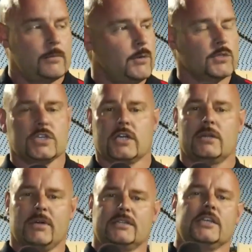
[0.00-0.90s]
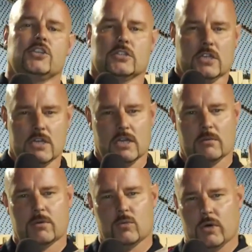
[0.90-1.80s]
I mean, we're talking about they took the
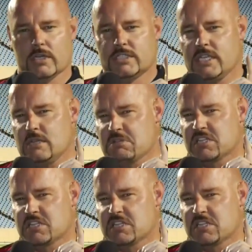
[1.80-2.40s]
number one team